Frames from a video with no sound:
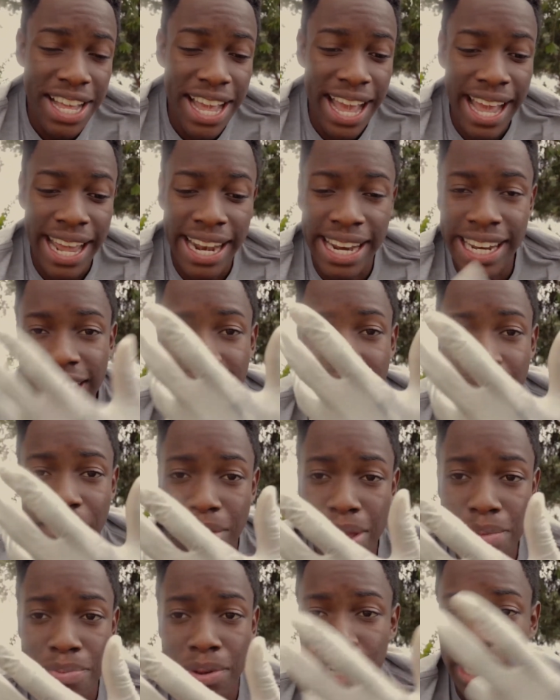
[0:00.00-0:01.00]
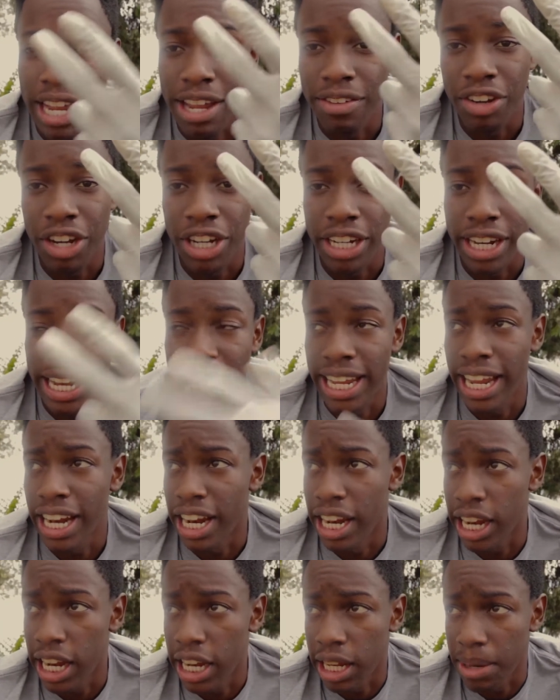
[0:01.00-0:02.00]
And yeah, I'm keeping safe because I
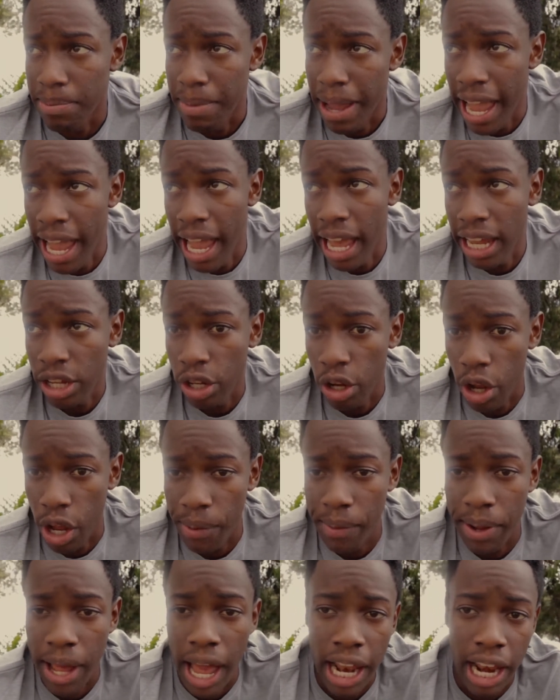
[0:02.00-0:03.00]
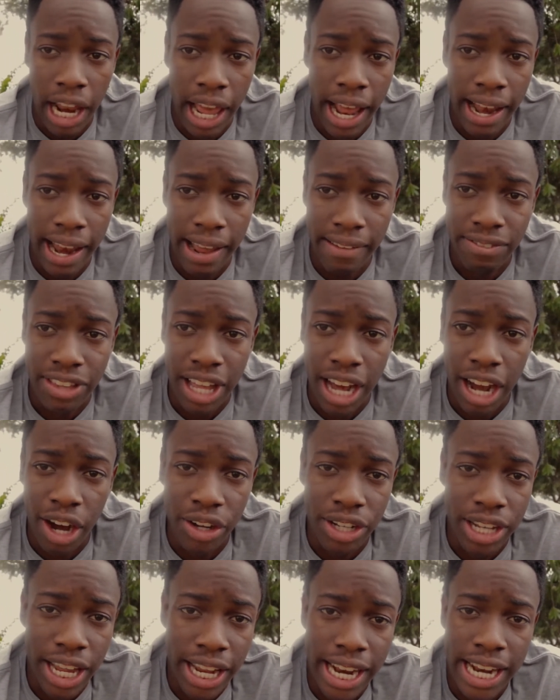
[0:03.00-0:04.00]
decided I need some air, so I left the
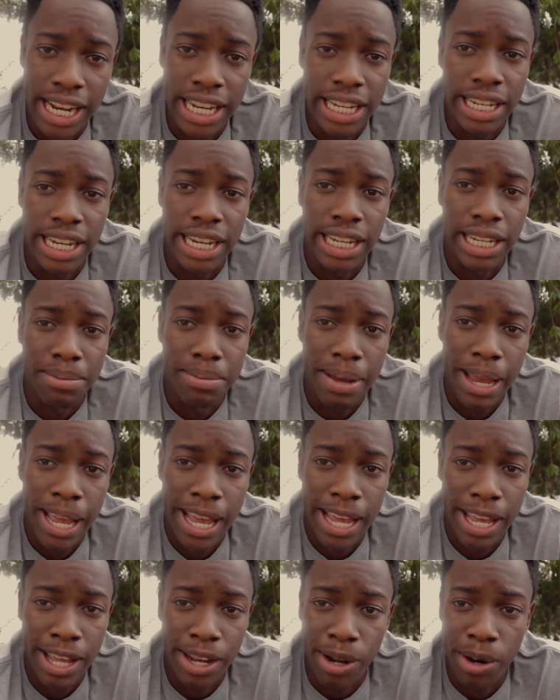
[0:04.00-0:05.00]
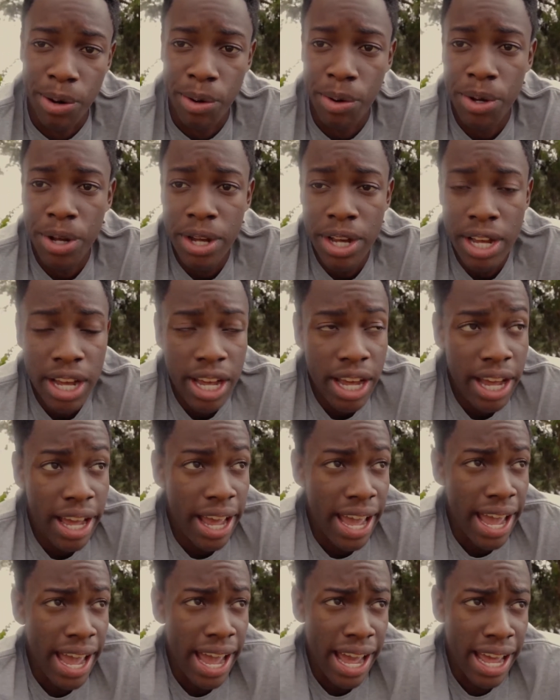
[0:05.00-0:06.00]
house and I just need some air,
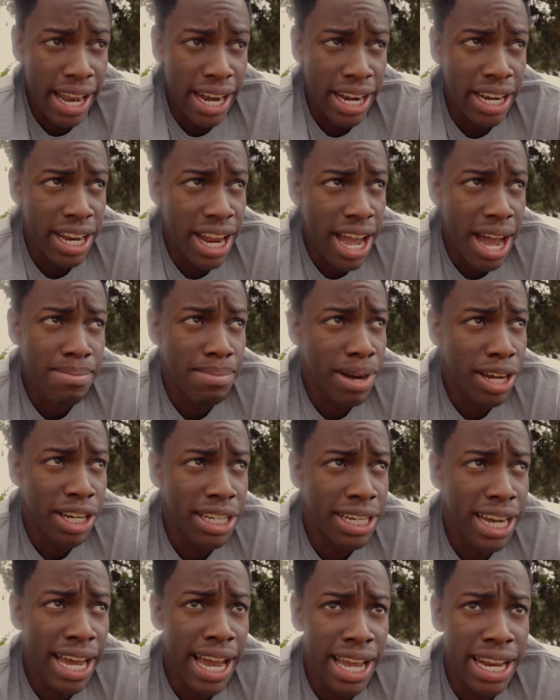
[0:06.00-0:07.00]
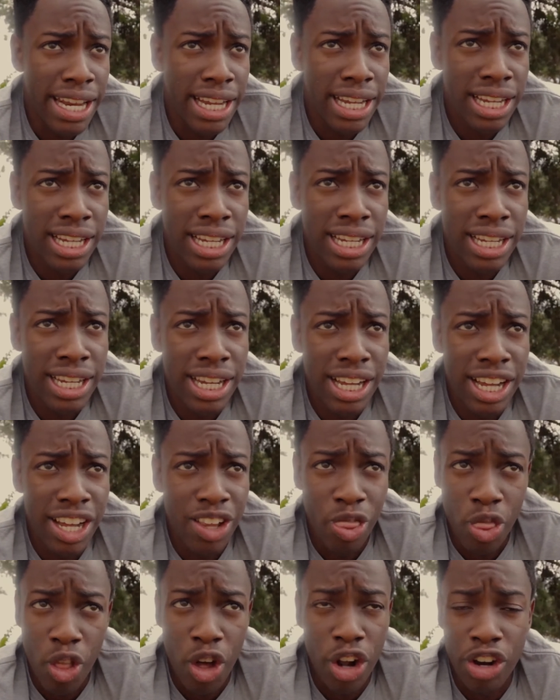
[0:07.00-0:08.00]
And yeah, I'm outside,
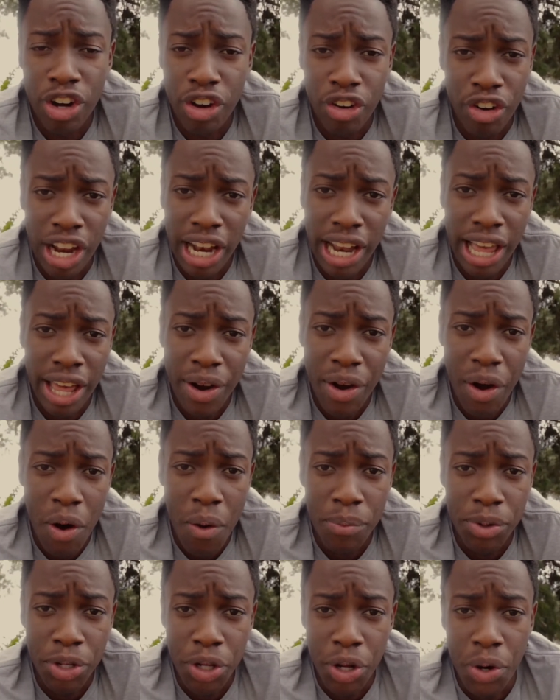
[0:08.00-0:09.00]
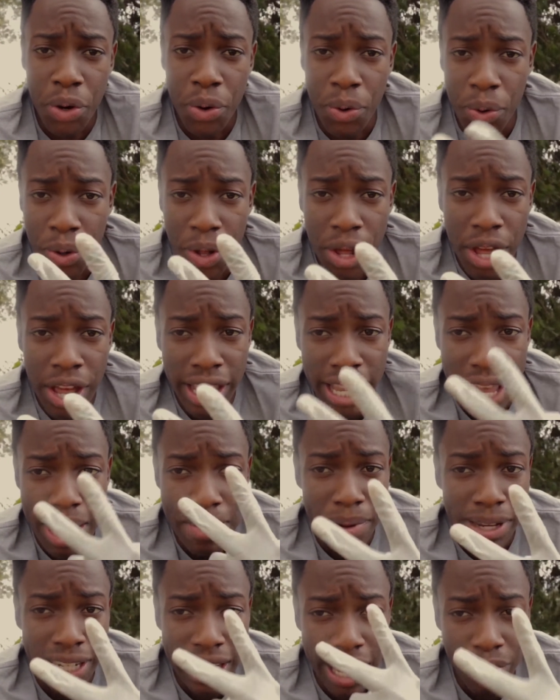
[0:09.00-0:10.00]
not really at home, so
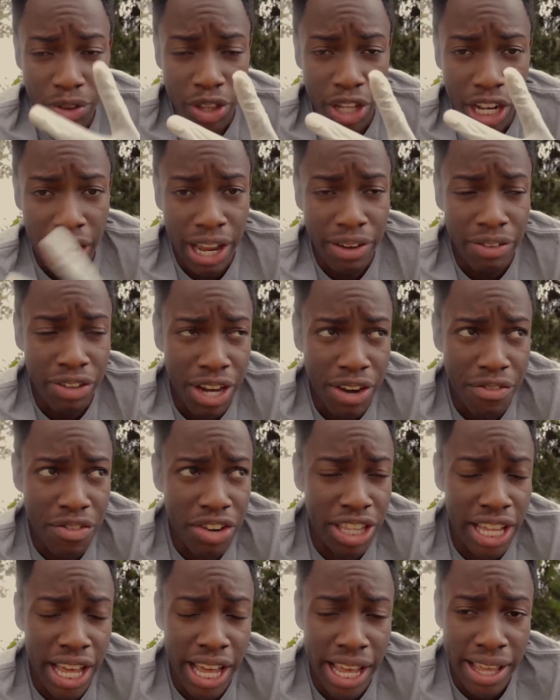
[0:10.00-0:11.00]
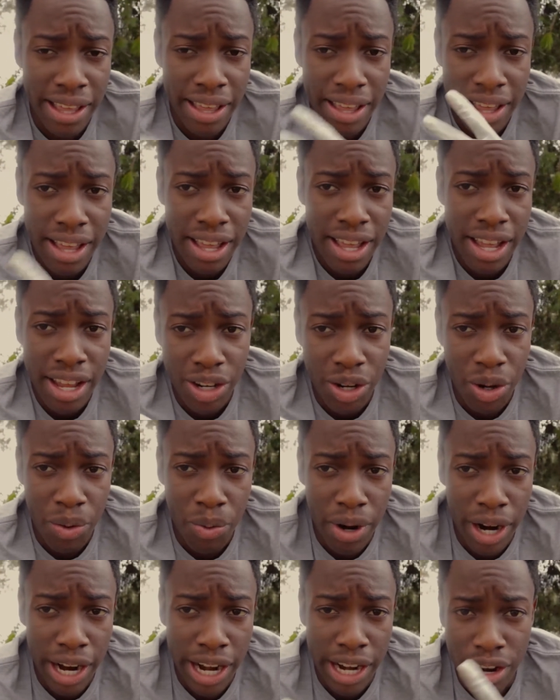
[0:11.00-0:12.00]
keeping safe with the gloves and everything.
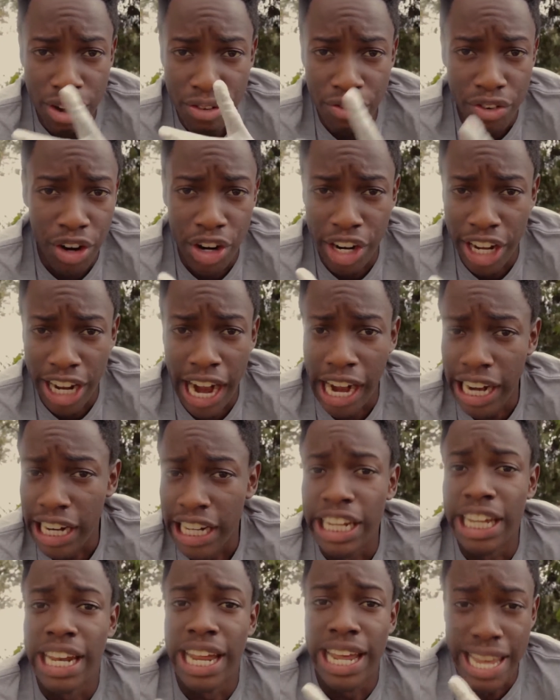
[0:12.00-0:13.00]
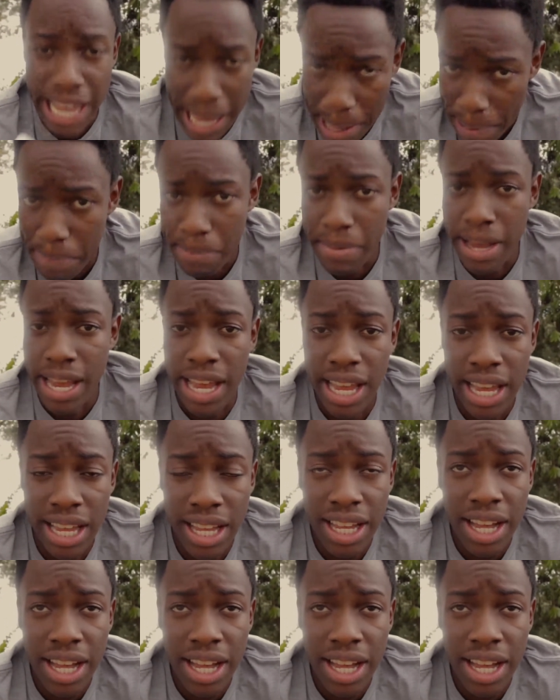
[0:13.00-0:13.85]
Don't worry, no Veronica is gonna get me.